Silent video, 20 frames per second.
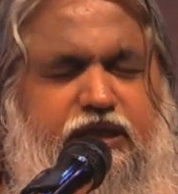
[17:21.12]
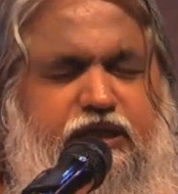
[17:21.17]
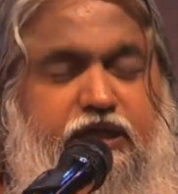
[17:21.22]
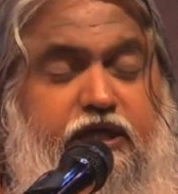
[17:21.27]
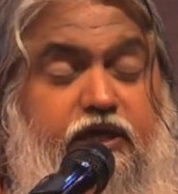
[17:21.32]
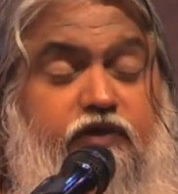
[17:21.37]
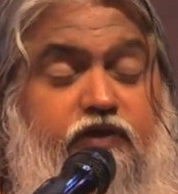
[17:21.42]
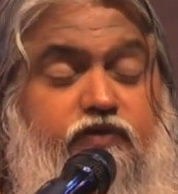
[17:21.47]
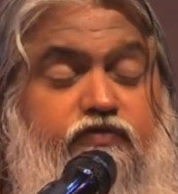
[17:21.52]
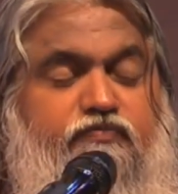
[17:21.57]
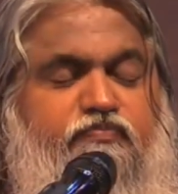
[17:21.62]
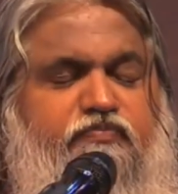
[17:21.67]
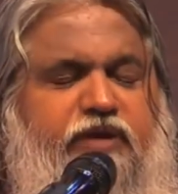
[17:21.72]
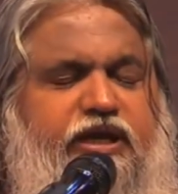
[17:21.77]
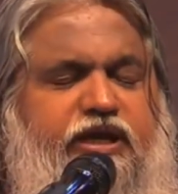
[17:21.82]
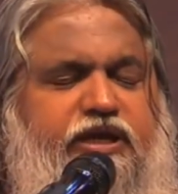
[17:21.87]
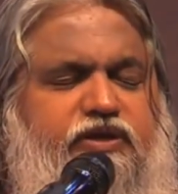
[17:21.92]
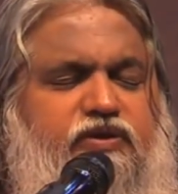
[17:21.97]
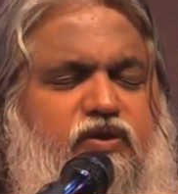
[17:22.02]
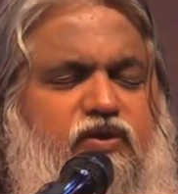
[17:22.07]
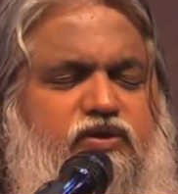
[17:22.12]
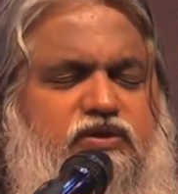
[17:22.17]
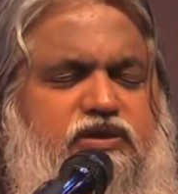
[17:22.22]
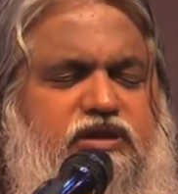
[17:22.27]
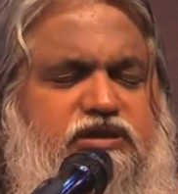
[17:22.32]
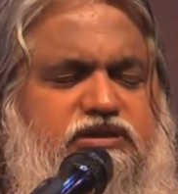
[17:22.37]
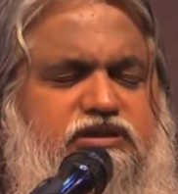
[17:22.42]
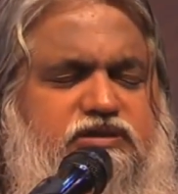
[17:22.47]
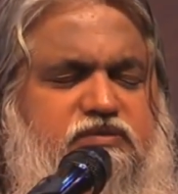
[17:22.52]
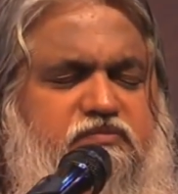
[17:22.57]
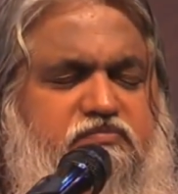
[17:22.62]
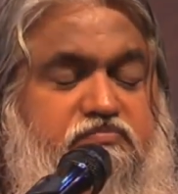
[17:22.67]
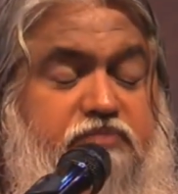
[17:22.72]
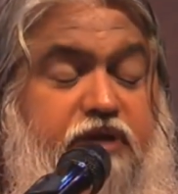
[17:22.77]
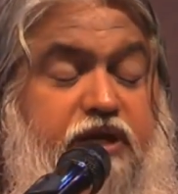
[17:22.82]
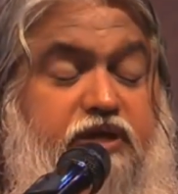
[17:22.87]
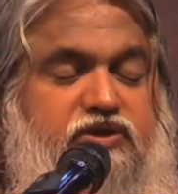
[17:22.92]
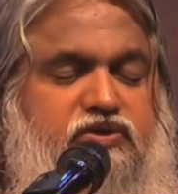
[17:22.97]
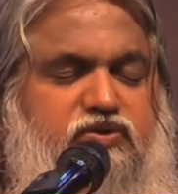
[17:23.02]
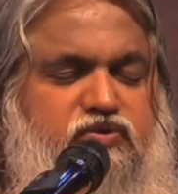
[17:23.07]
Give my daughters
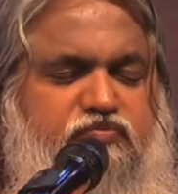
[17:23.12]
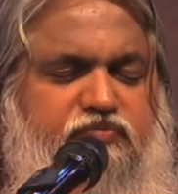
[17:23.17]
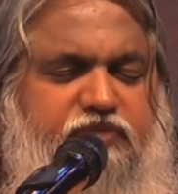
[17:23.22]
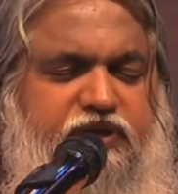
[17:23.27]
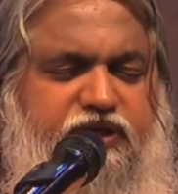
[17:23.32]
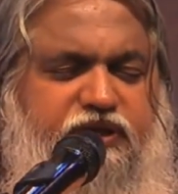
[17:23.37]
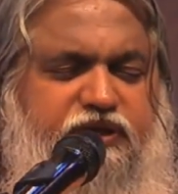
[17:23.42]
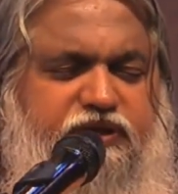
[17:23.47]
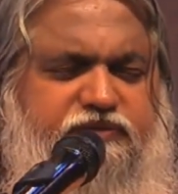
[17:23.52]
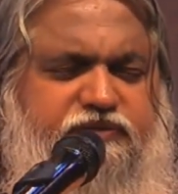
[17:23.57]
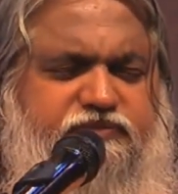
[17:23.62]
back to me.